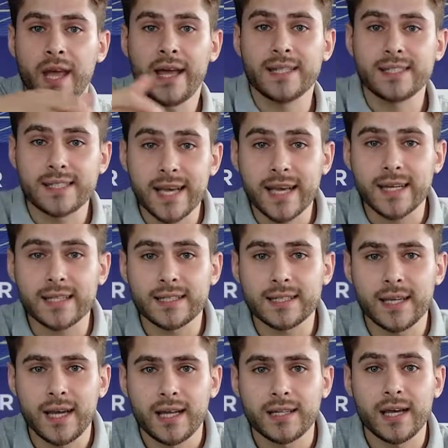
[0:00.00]
And second,
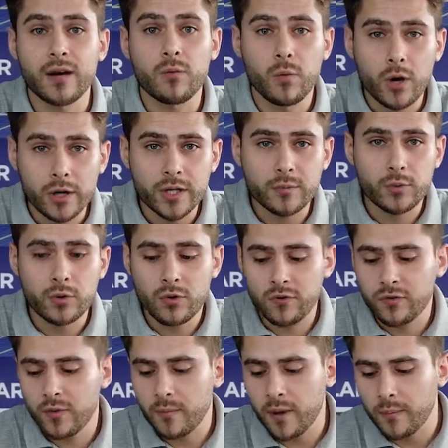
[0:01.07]
they are waterproof
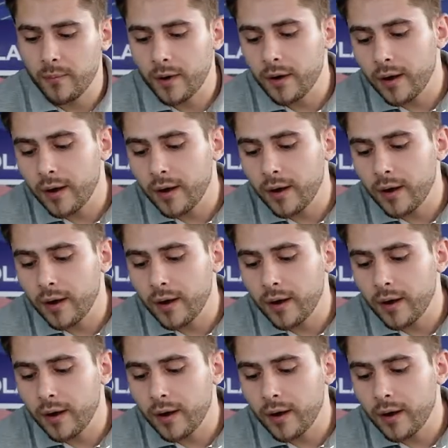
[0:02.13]
from